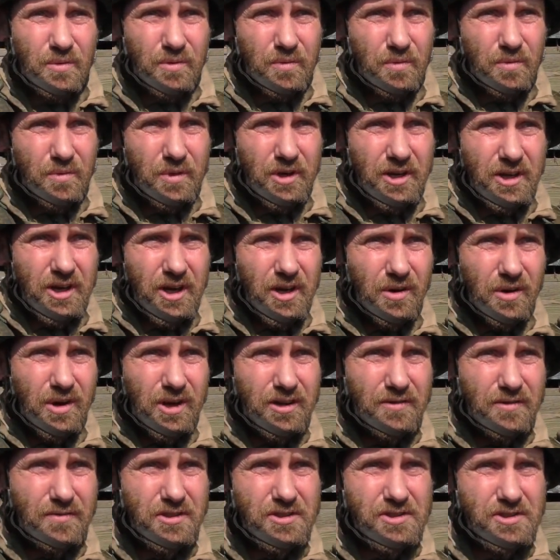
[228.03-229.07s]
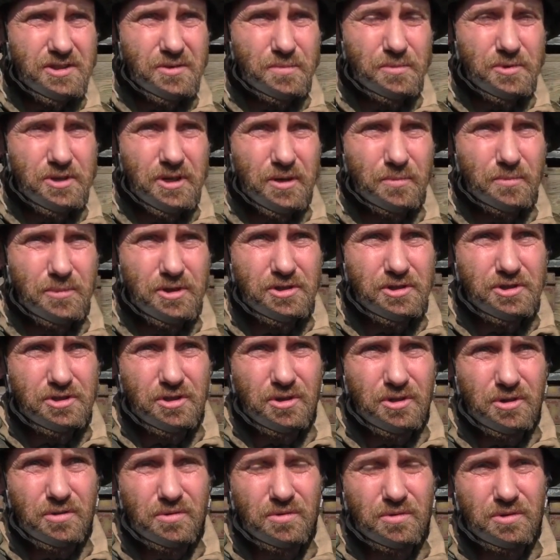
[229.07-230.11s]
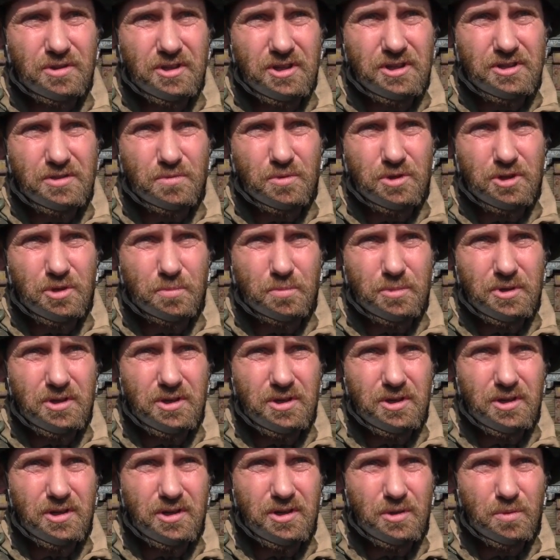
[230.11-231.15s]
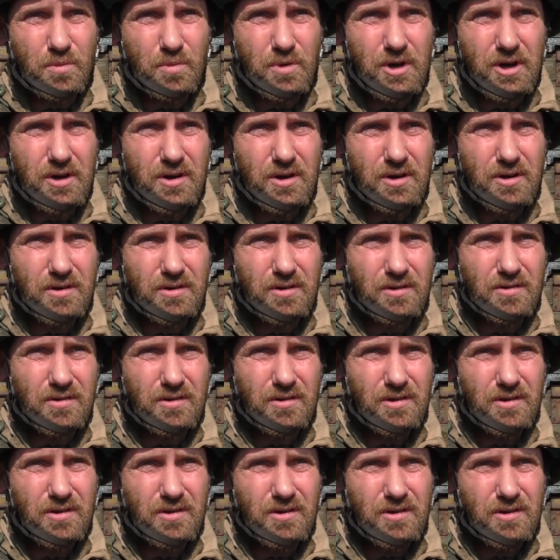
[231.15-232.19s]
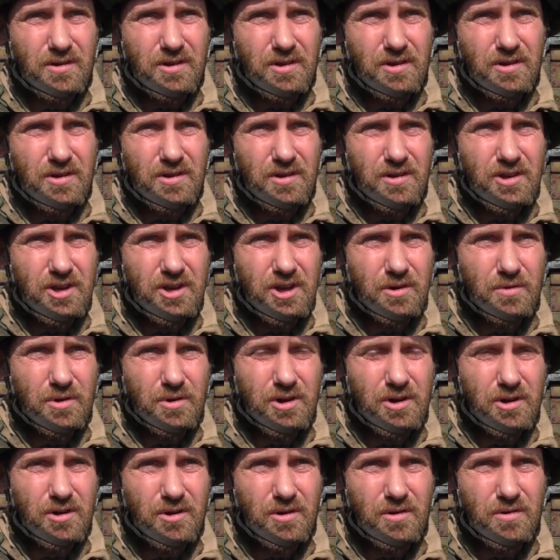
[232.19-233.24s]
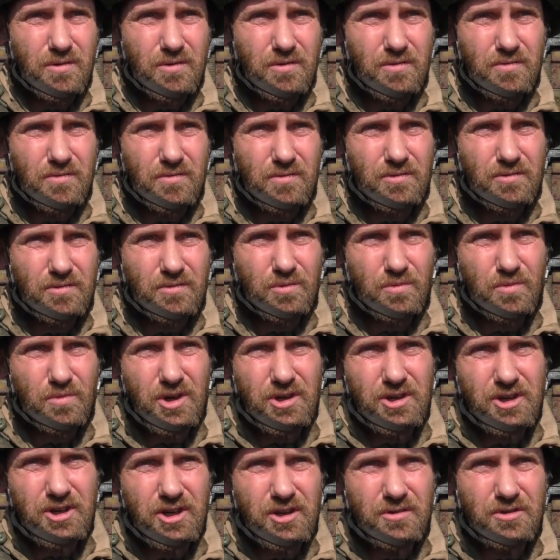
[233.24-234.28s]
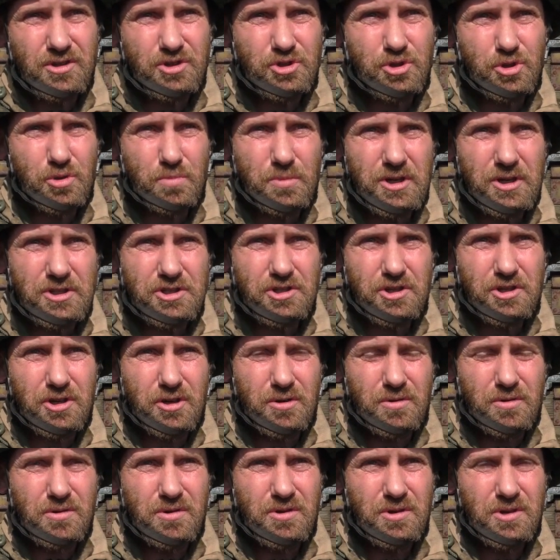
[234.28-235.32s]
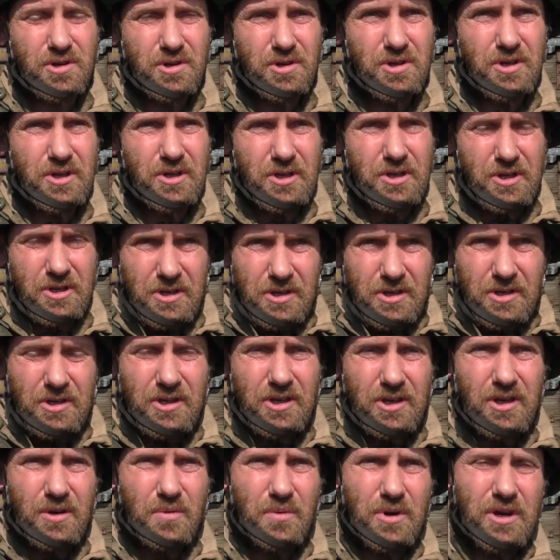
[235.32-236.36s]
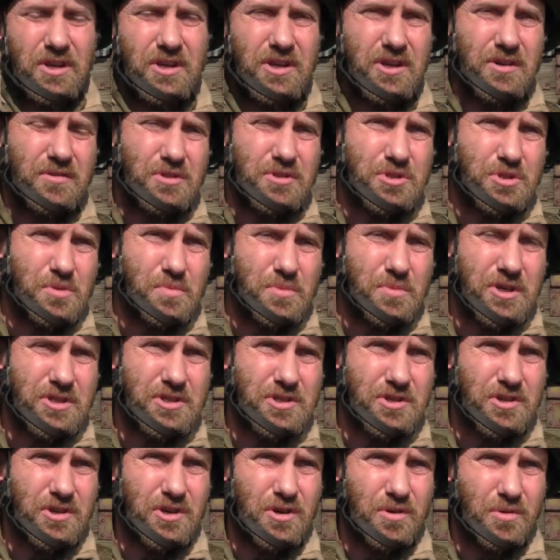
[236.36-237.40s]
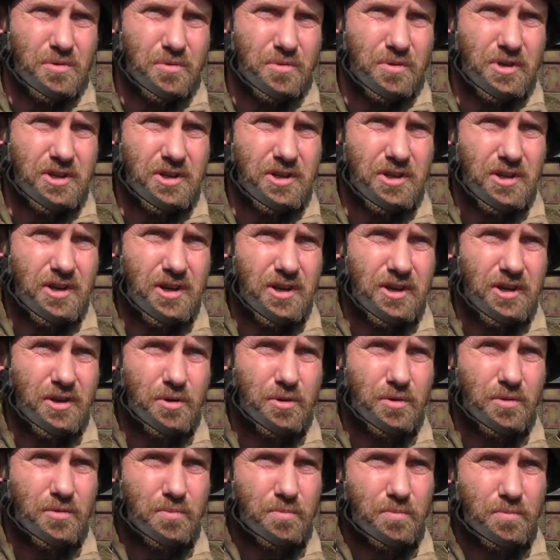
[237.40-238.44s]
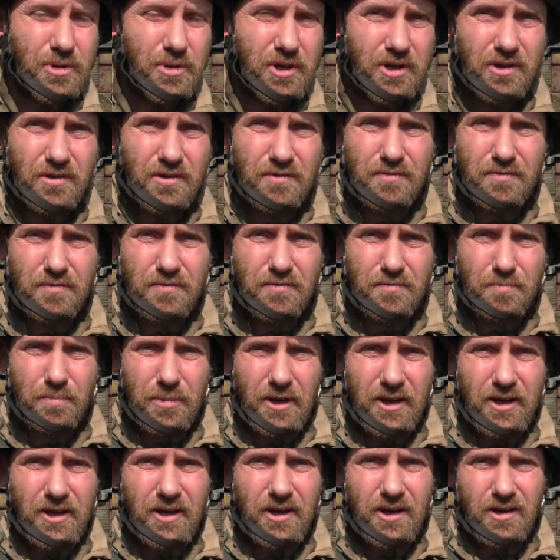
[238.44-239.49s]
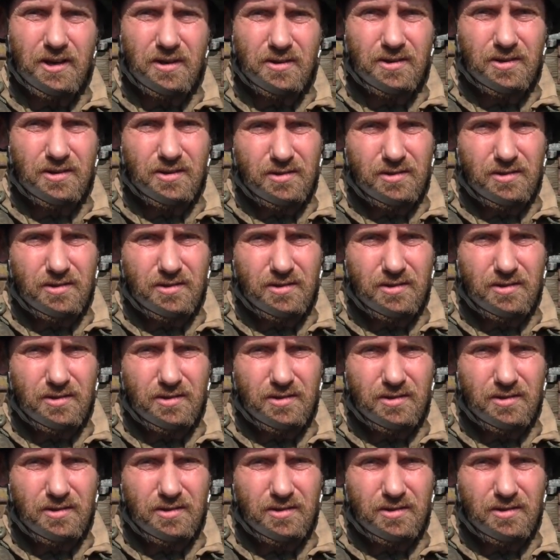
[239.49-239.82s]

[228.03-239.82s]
We now live in September, so that will be 1 year ago, 1 year and 2 months ago. Yeah, 1 year and 2 months ago we did a little bit of planning,